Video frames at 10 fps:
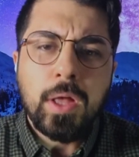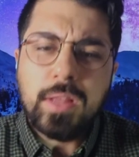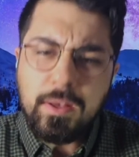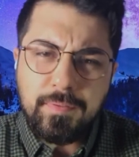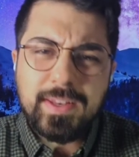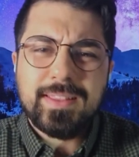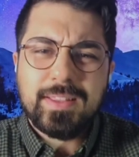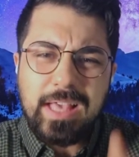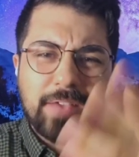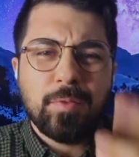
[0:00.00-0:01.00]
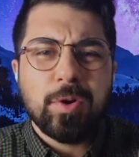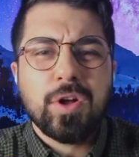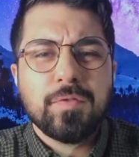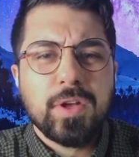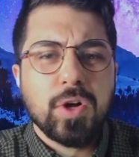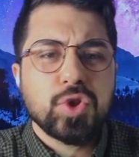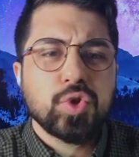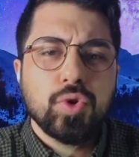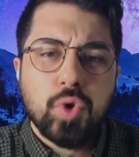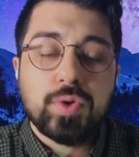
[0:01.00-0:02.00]
Definitely. Everyone else also
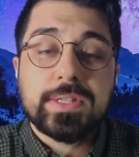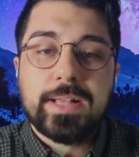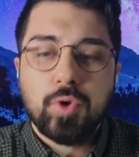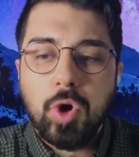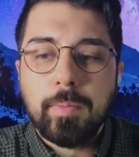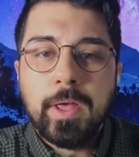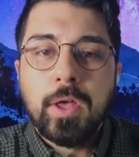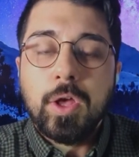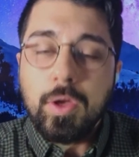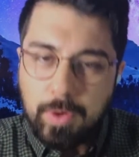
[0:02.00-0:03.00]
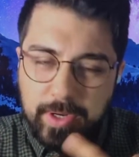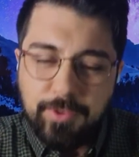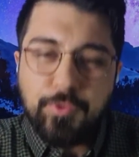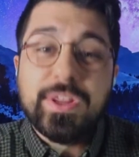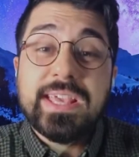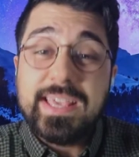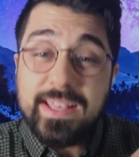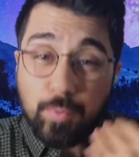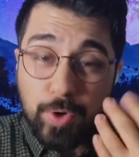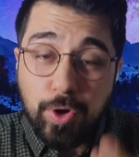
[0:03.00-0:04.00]
knows that. We're going to read,
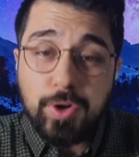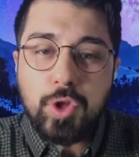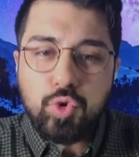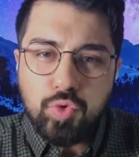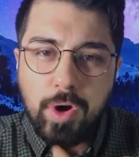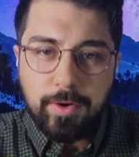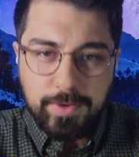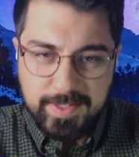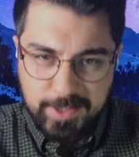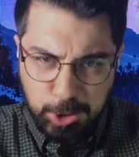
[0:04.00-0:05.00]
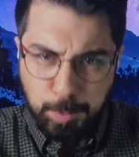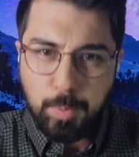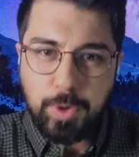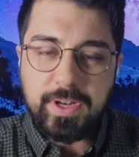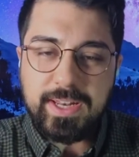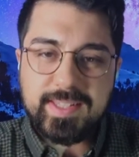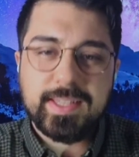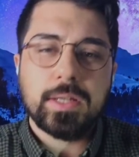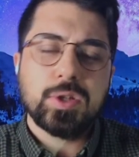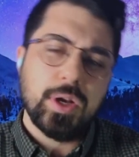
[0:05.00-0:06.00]
we're going to do our research when we want to
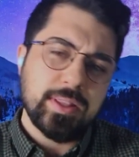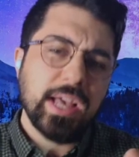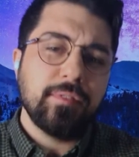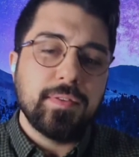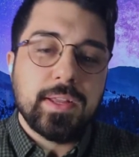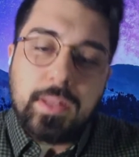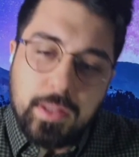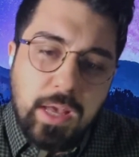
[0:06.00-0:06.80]
listen inside. Definitely.